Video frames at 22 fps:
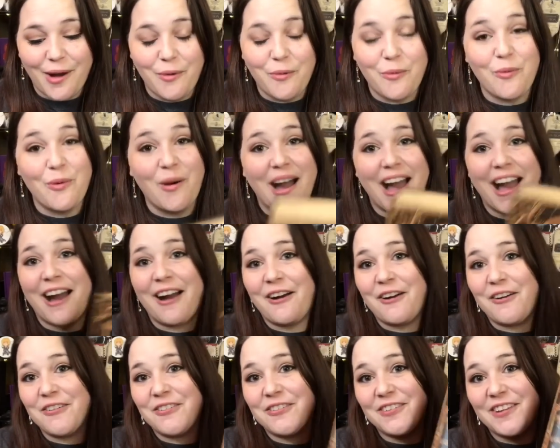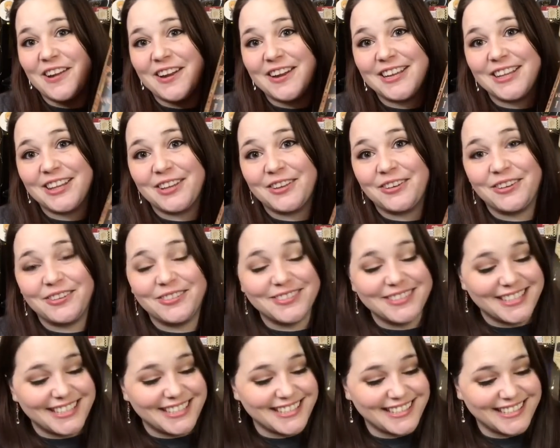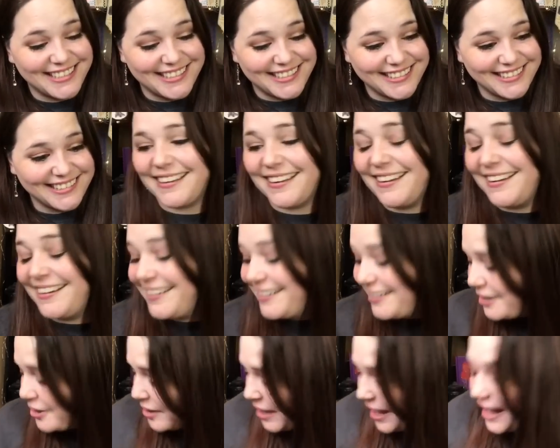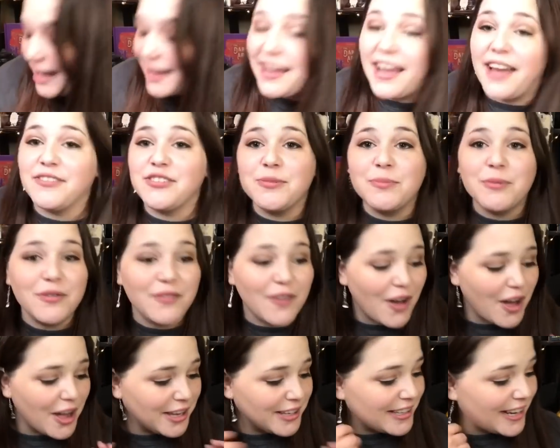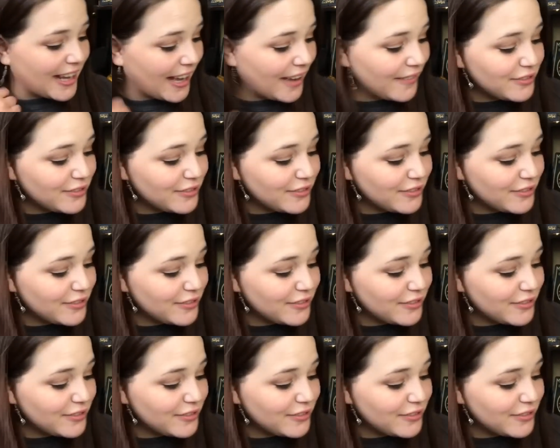Wow, fairy loots. Okay, I have to move on.